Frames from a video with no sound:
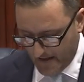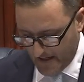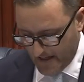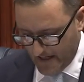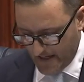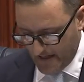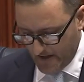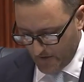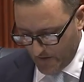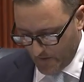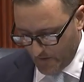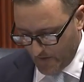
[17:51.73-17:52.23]

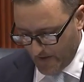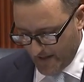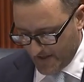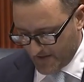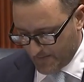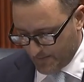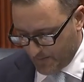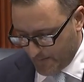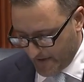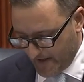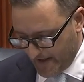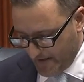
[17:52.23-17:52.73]
uh, who
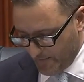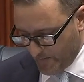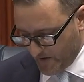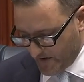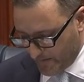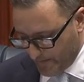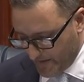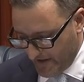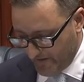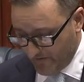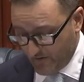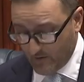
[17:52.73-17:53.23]
has been
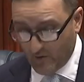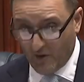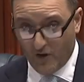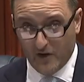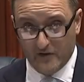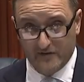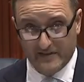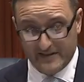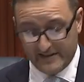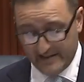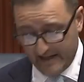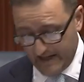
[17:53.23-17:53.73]
with me for
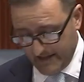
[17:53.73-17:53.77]
over